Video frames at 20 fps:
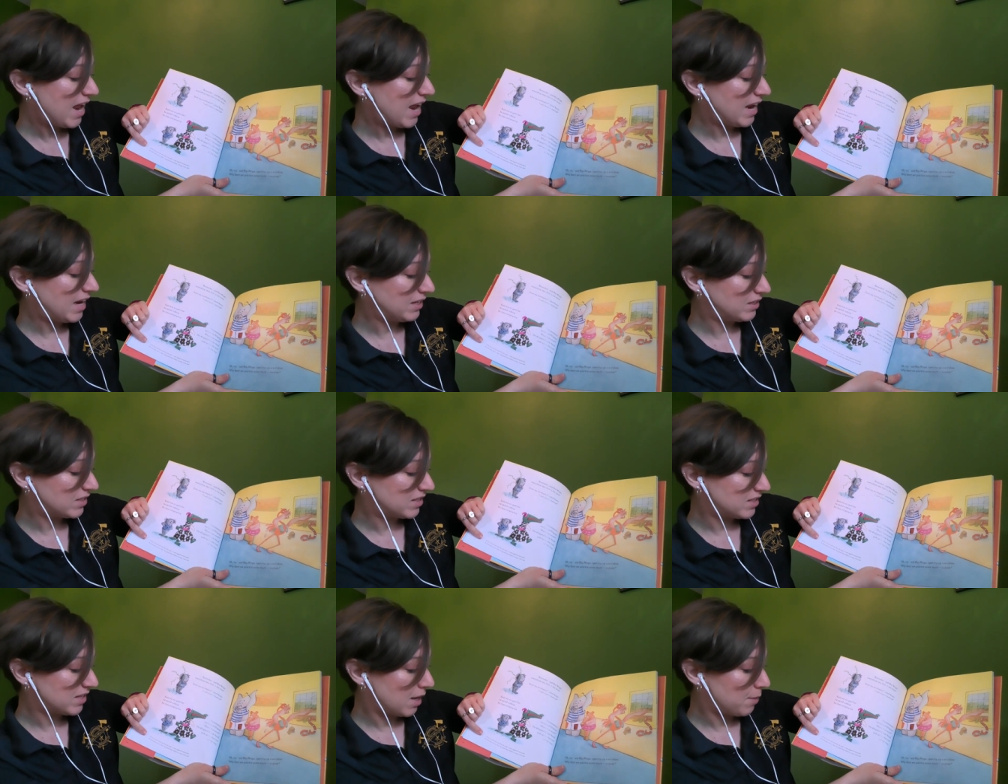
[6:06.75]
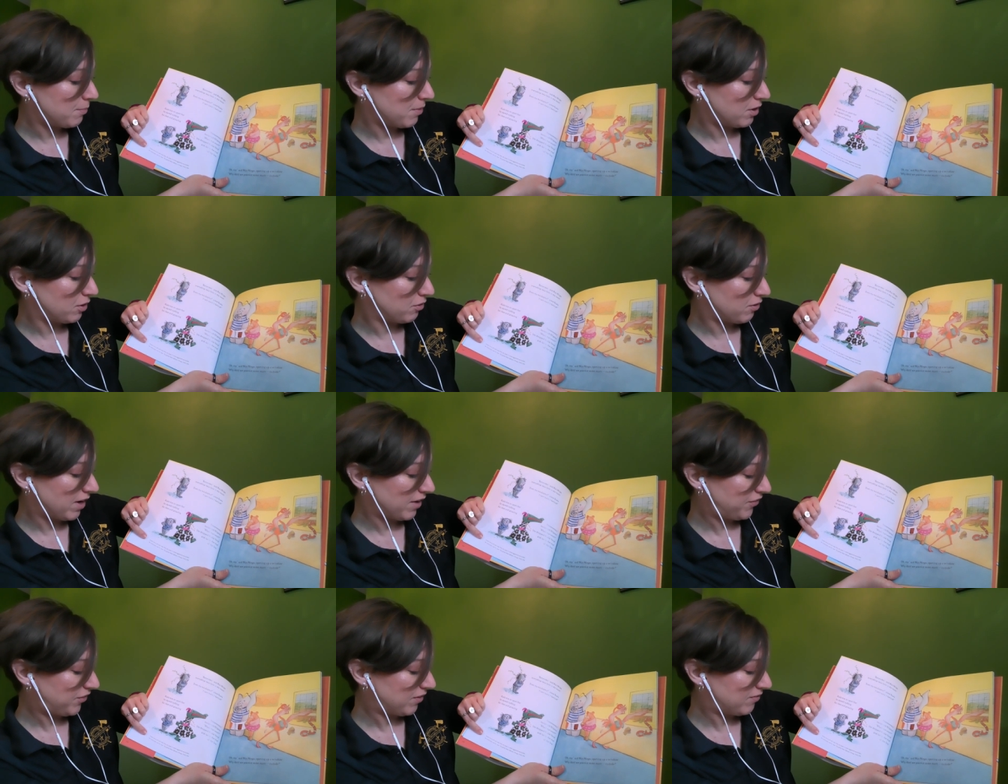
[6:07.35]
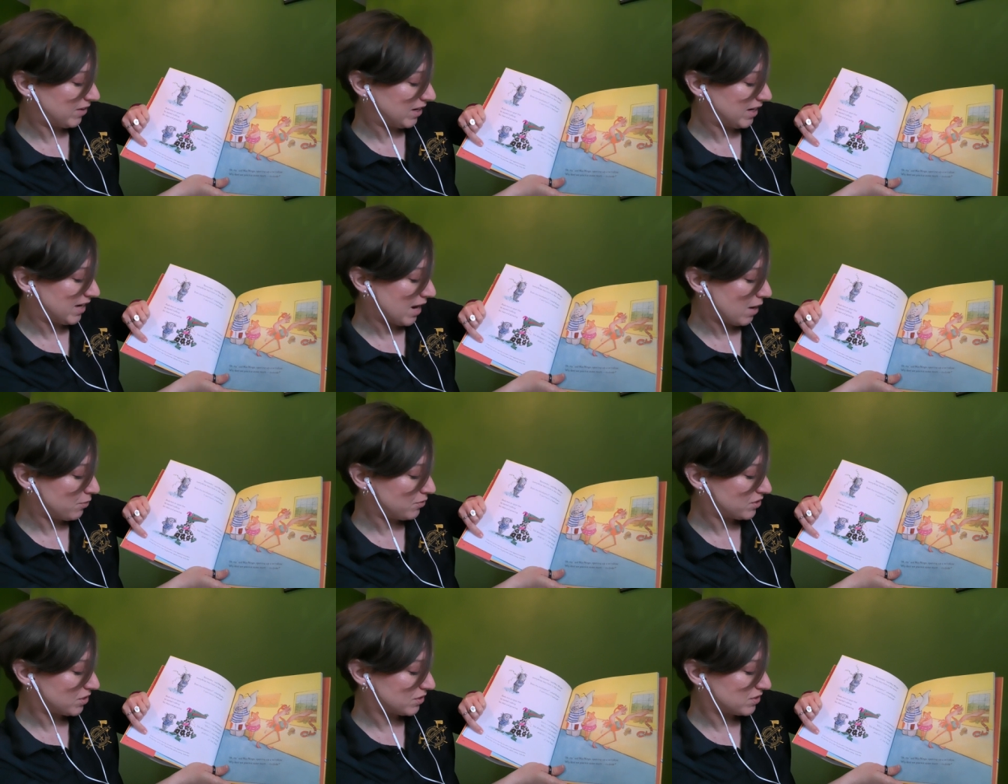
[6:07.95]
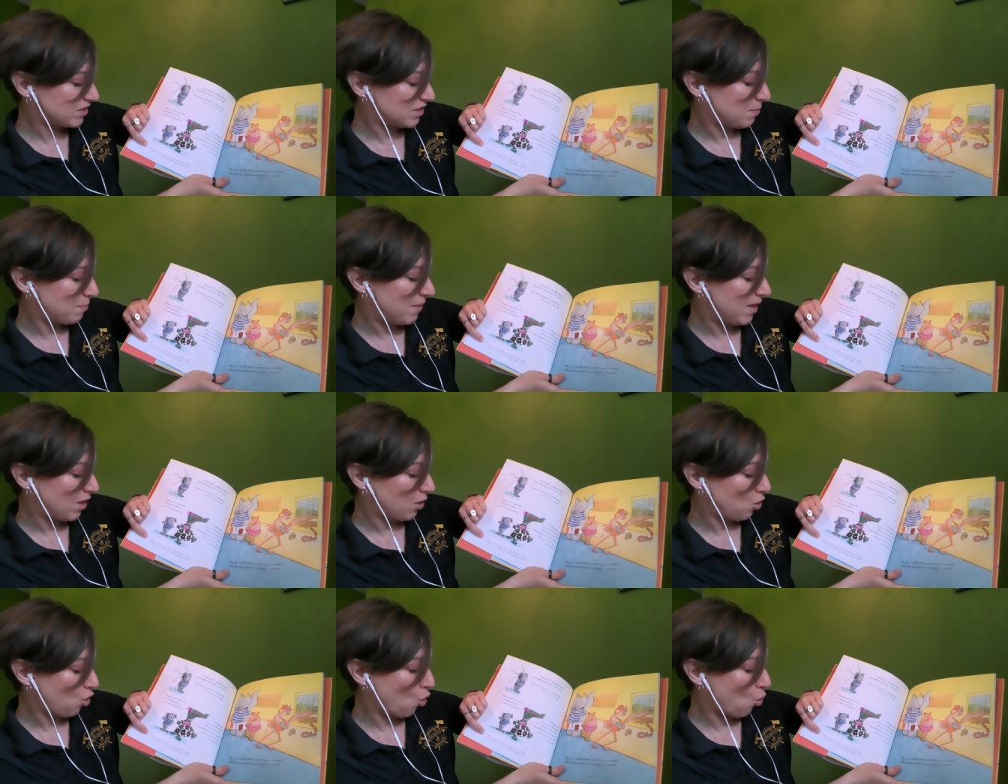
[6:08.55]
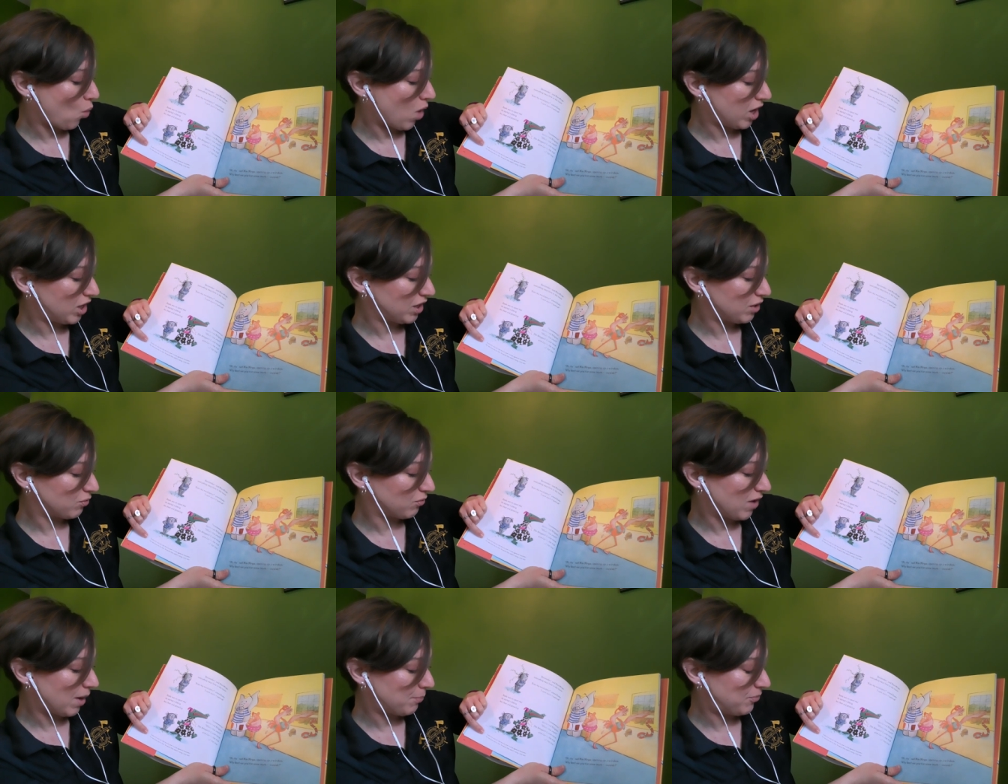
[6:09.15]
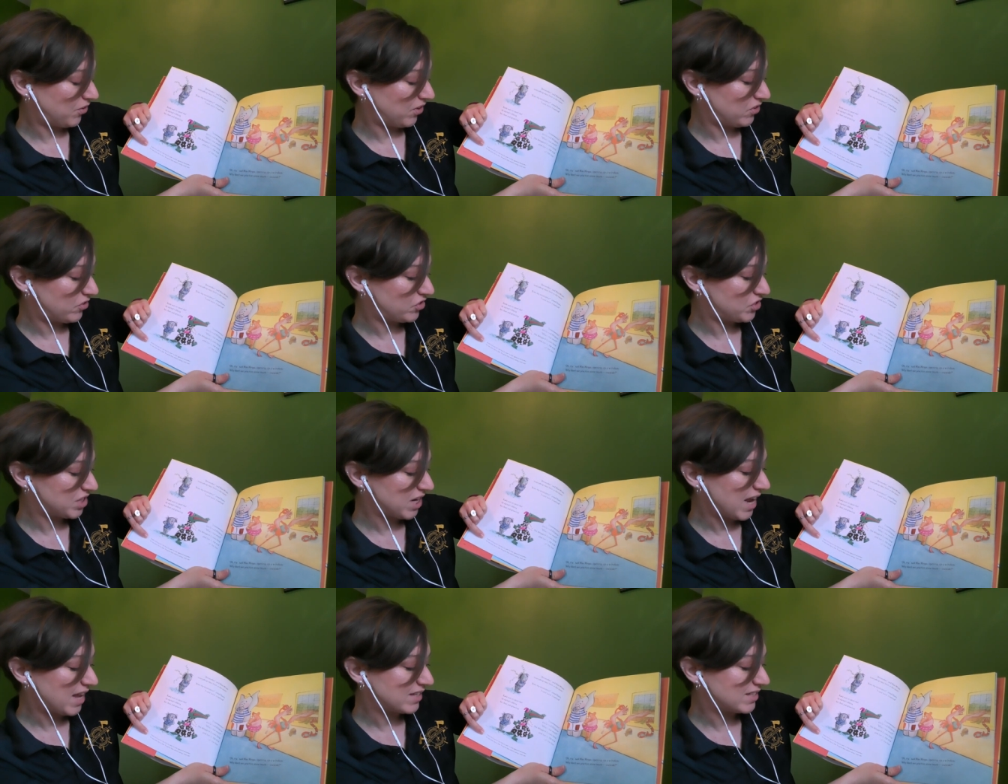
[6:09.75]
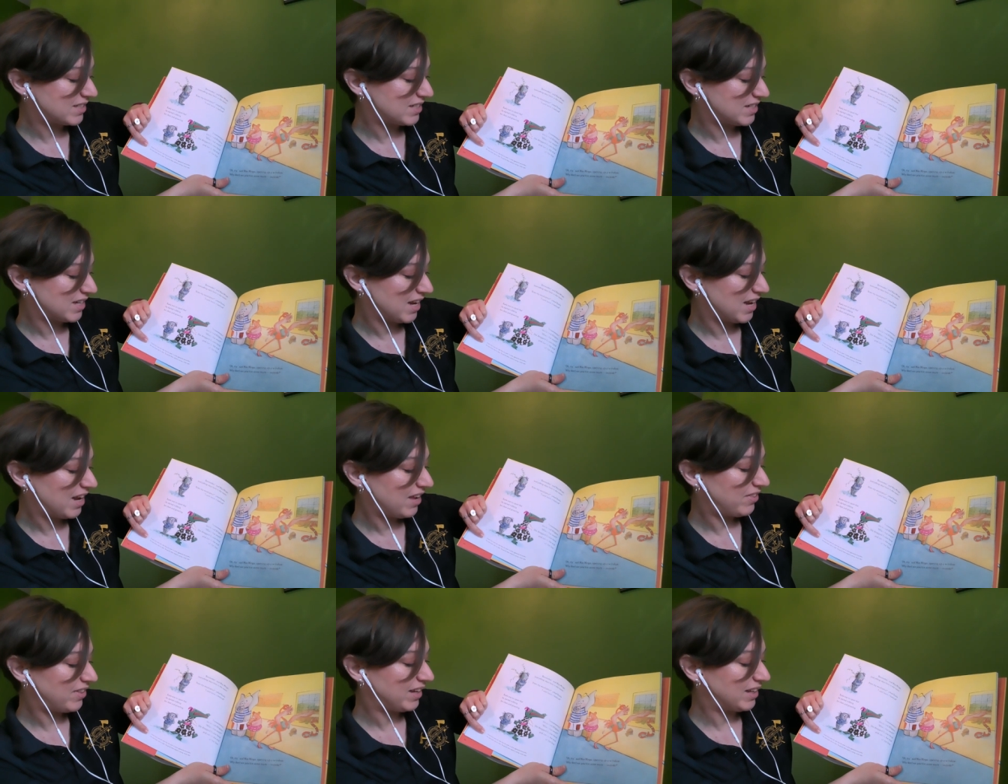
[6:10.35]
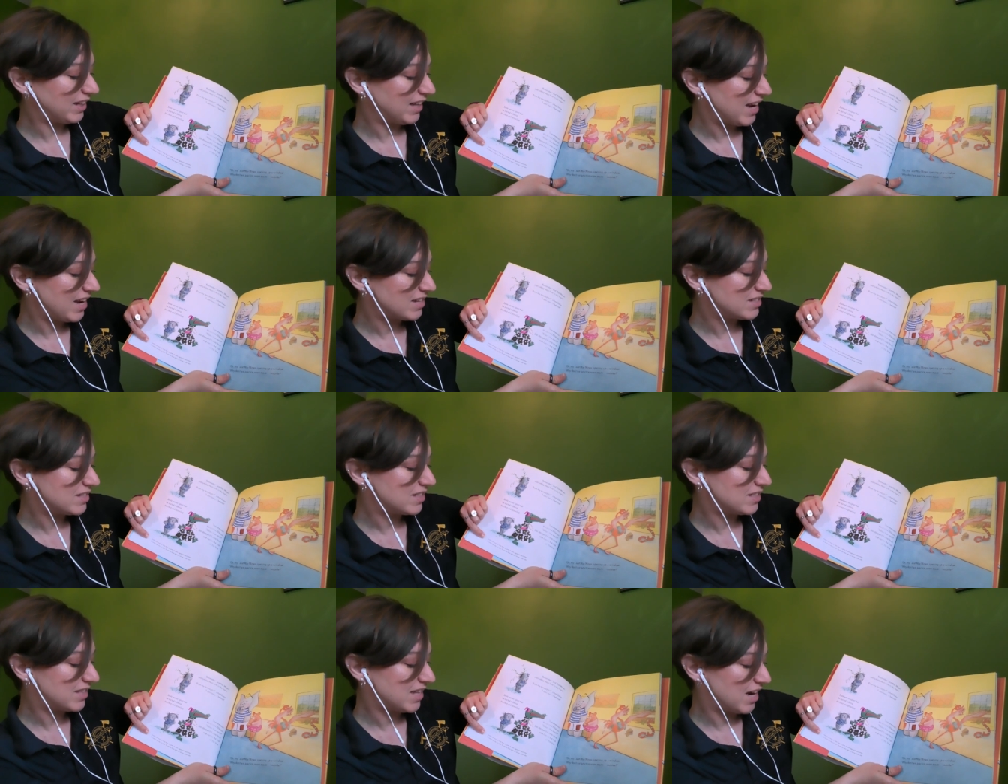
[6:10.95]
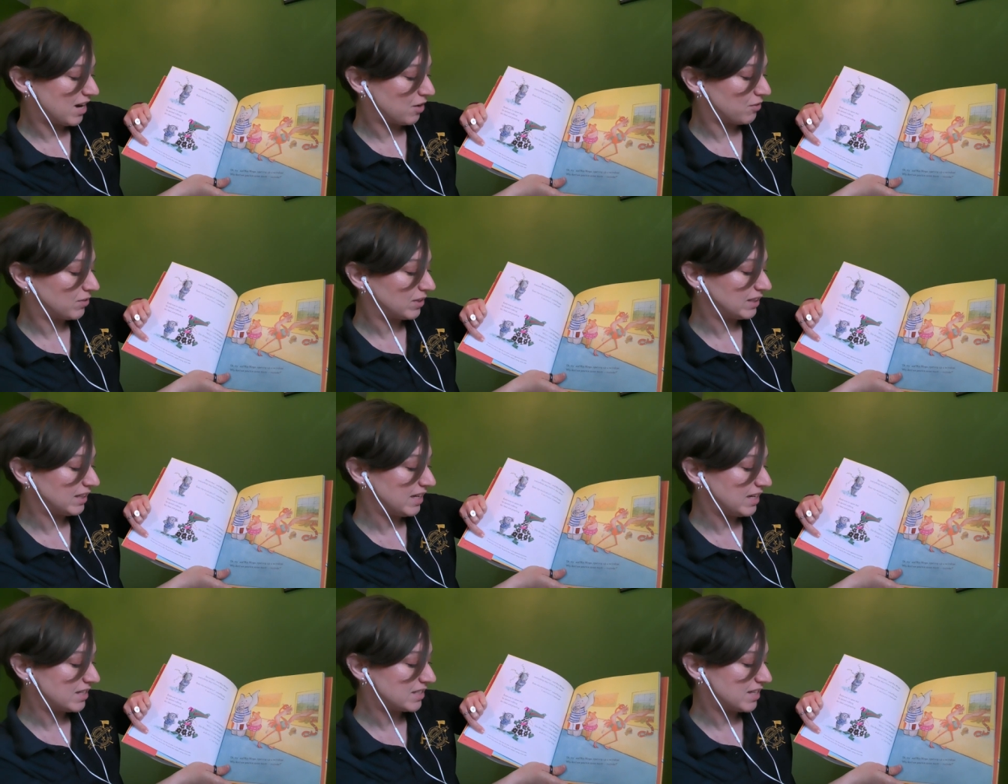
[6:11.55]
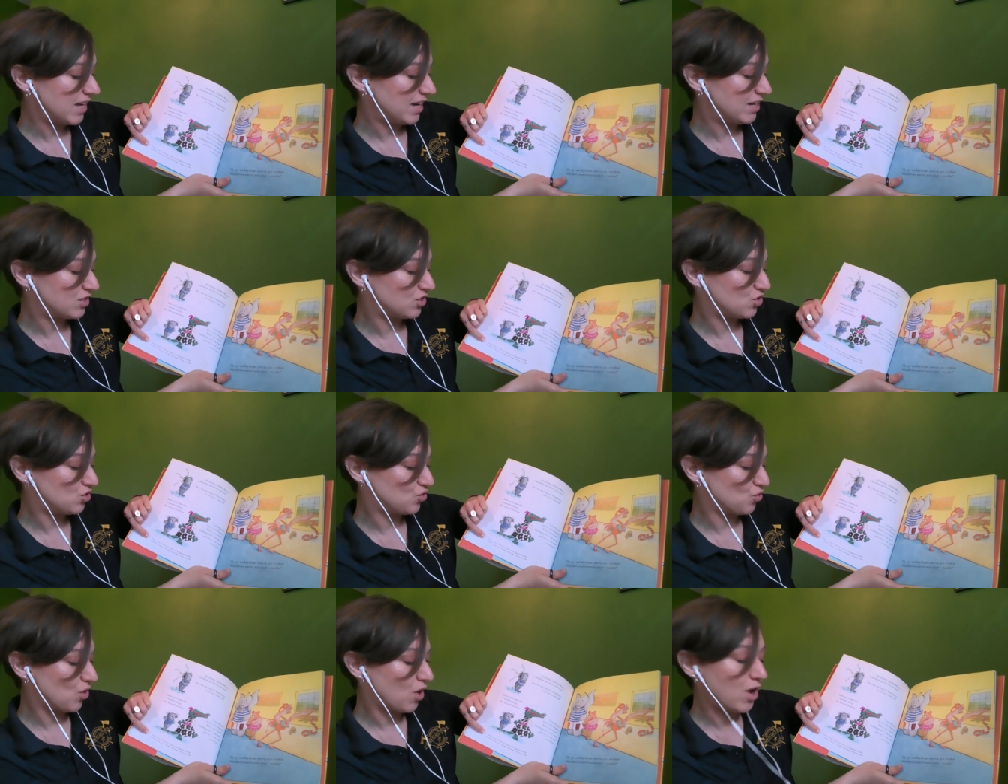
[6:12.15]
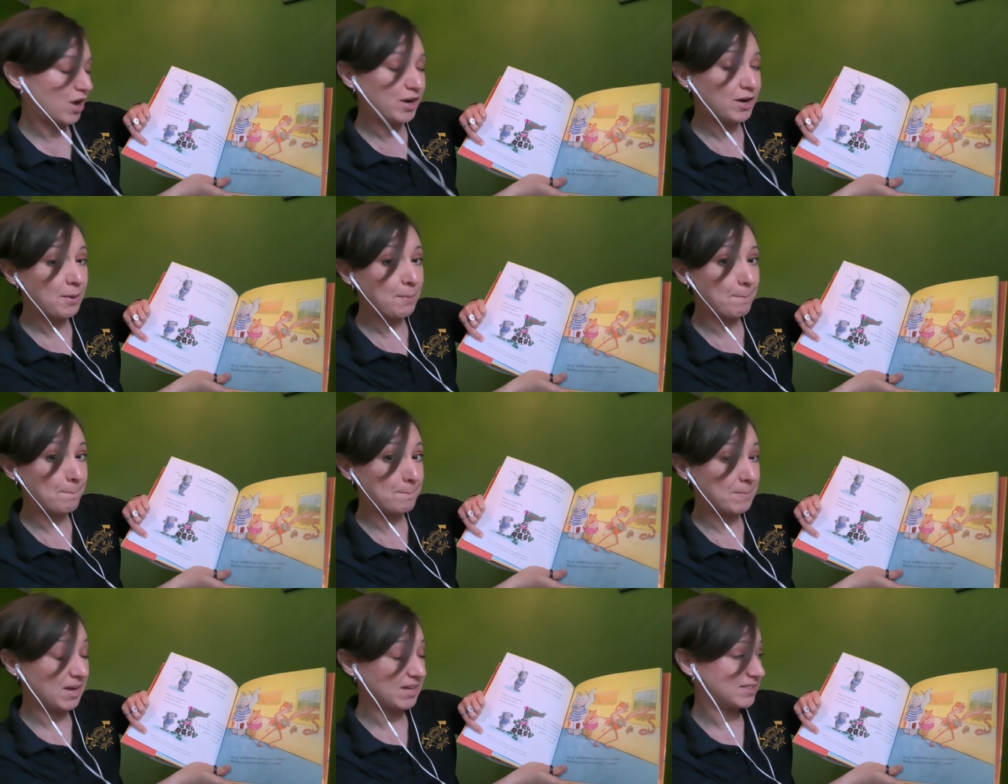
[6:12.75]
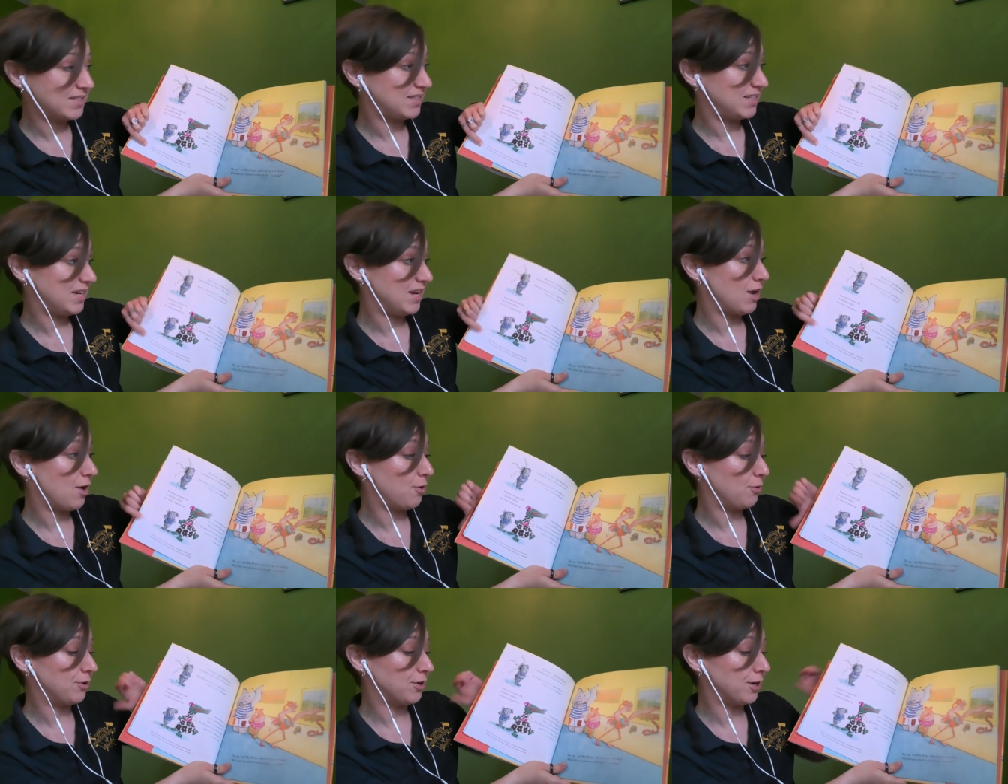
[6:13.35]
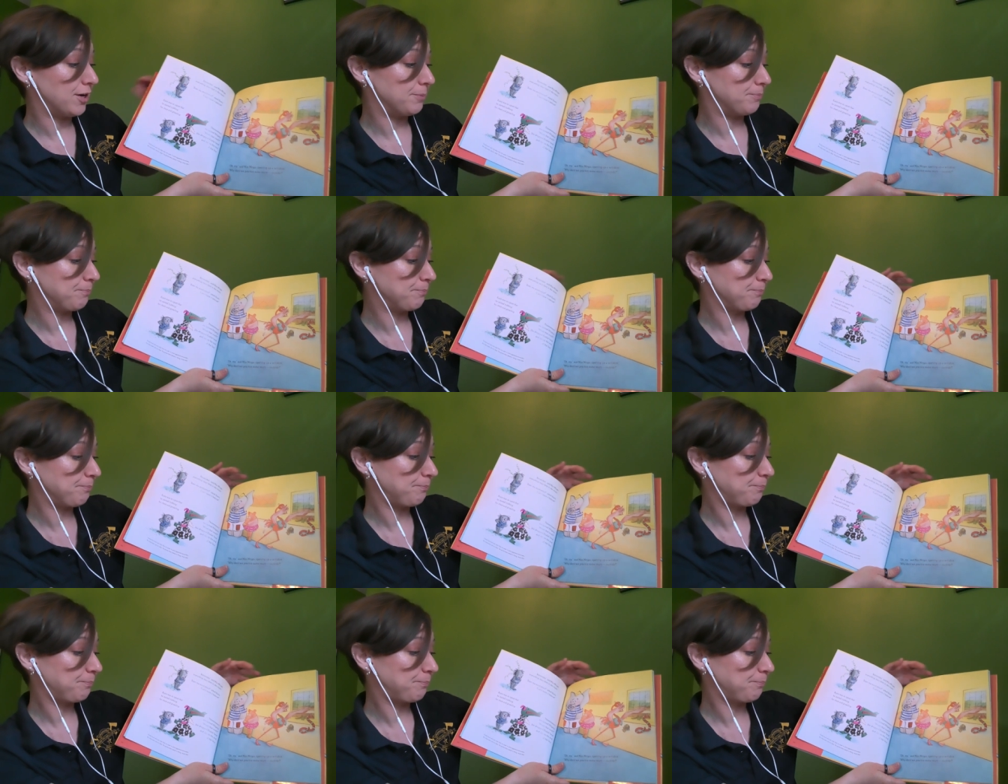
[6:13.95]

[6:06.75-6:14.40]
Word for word: In some aggressive encounters, the male koala rubs his chest. The glands there release a strong, musty odor.